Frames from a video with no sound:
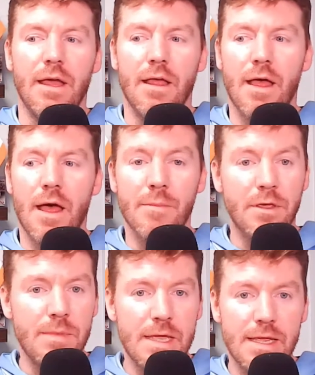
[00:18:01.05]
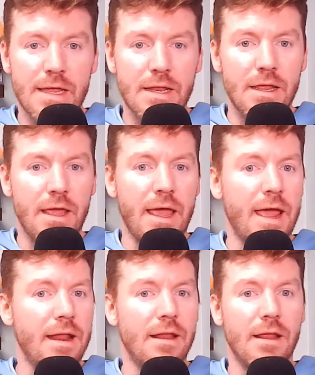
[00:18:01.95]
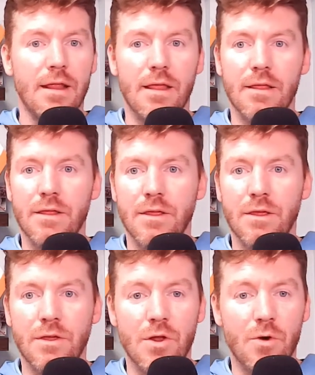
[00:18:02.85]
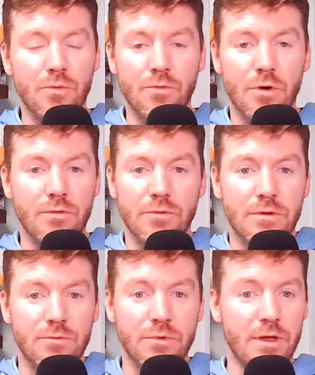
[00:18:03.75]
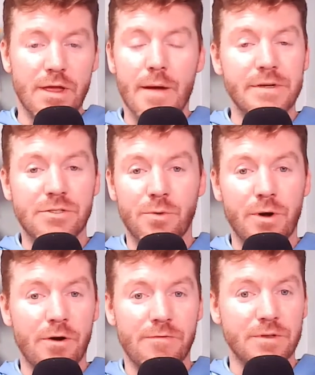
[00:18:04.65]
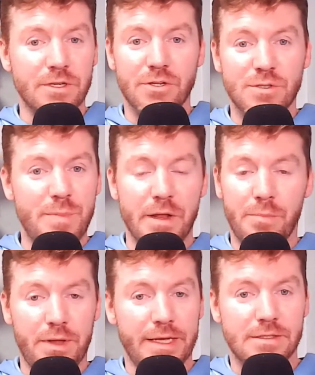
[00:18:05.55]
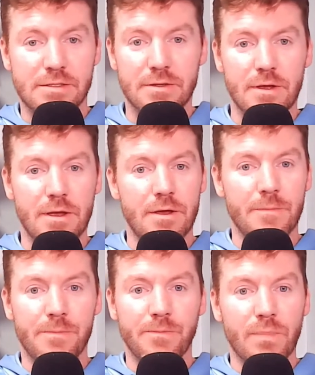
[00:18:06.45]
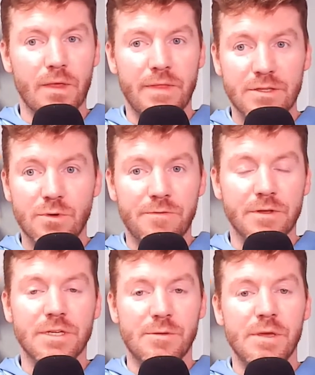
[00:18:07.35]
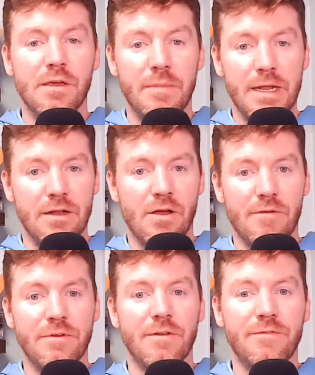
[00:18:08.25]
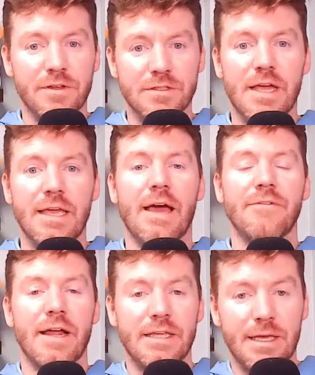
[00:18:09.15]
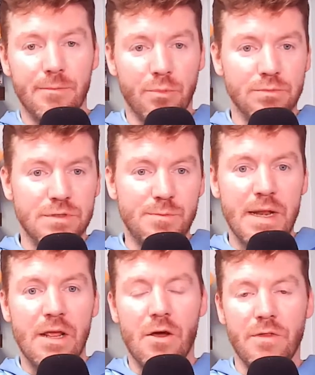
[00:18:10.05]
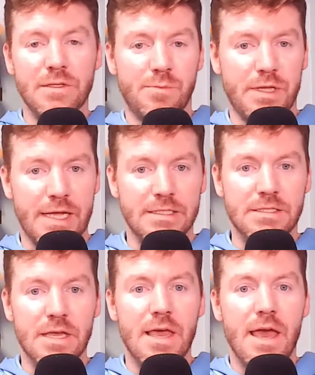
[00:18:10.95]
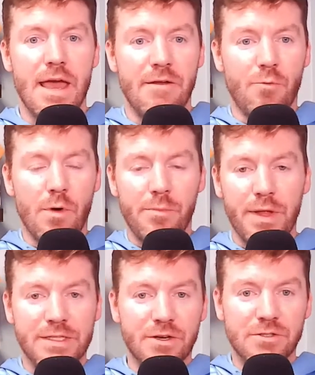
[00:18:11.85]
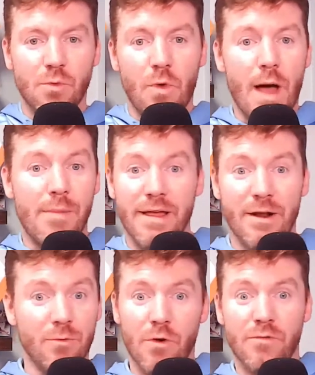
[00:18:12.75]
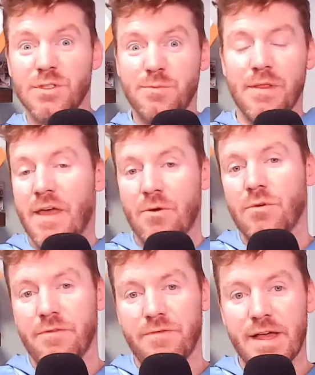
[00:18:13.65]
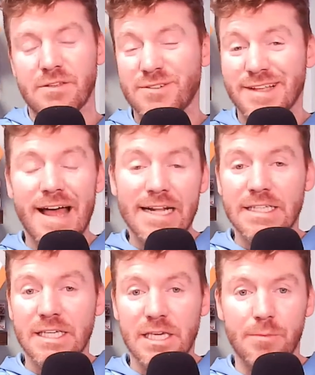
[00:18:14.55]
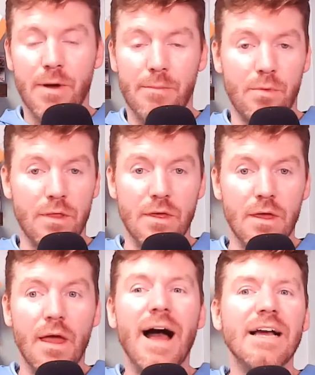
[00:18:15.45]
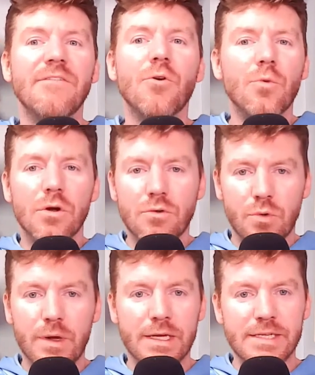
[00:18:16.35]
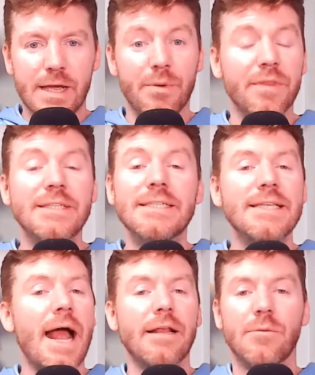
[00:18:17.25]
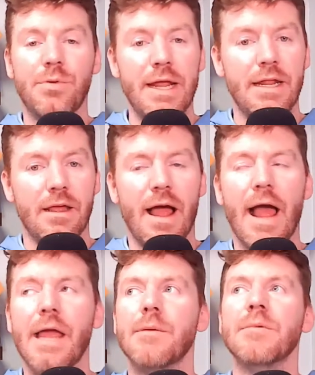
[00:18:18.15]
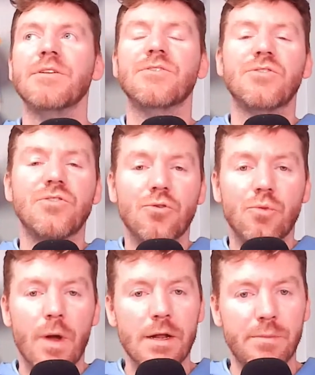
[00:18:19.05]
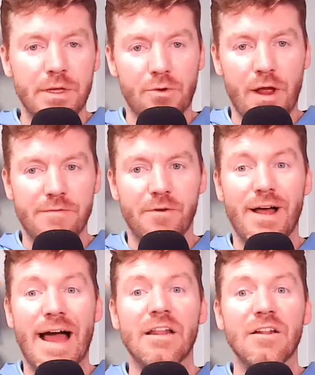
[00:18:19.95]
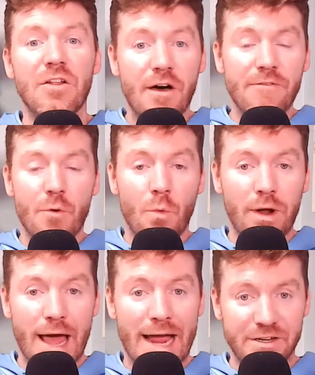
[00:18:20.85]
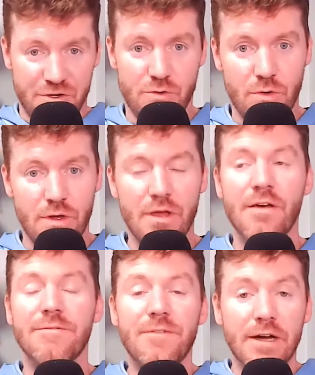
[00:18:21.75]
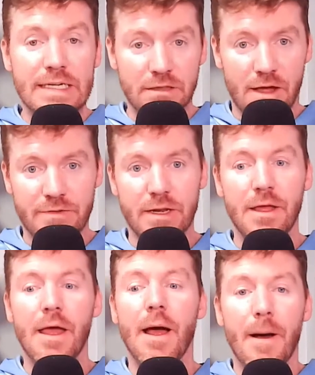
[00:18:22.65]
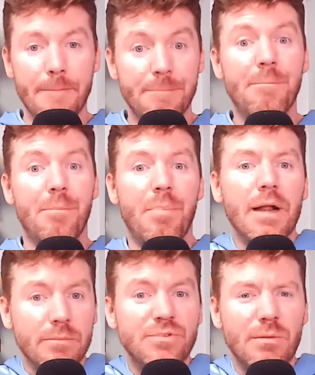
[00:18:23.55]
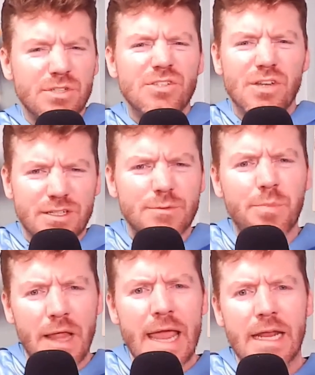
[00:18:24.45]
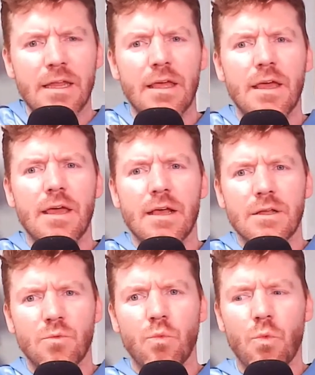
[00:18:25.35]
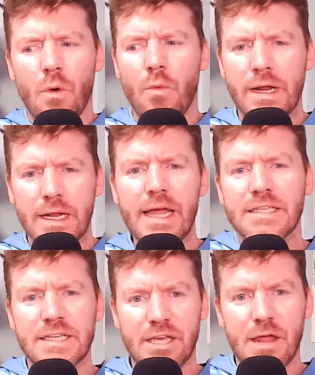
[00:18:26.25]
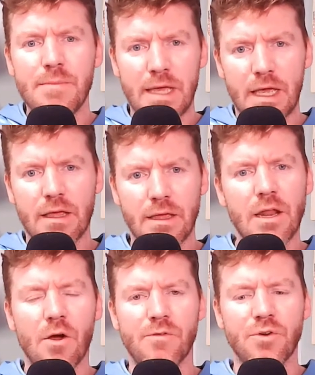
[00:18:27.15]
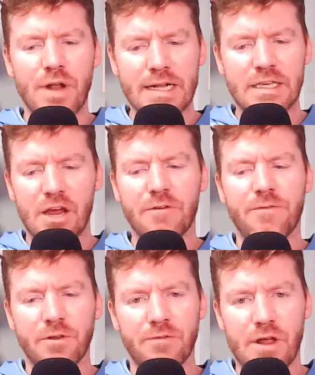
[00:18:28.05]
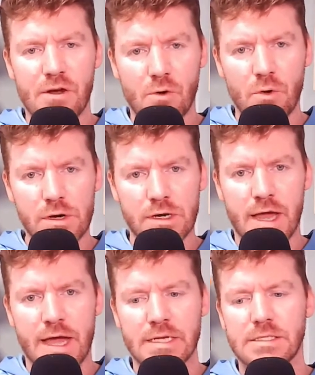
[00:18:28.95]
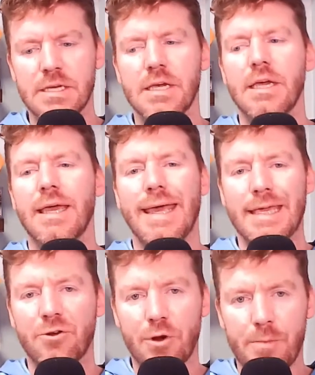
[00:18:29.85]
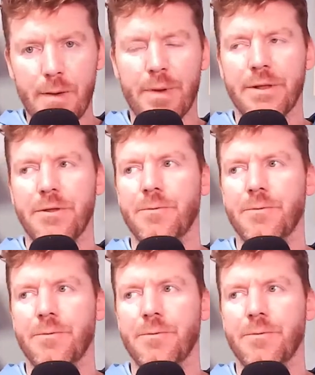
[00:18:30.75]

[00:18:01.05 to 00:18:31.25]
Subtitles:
I'm a comedian, and, a comedy's career, it feels like you're spinning plates. That's what it feels like to be a comedian often. It feels like I've got to keep spinning all these plates. And if one plate starts to wobble, I got to run over and spin that real fast. There's a lot to keep up with. I'll give you a real quick example. And this is not complaining. I am incredibly grateful. I love what I do. Fucking love it. But I'm just to explain what it is. And it can be, if you're not careful and if you're not organized, it can creep up on you.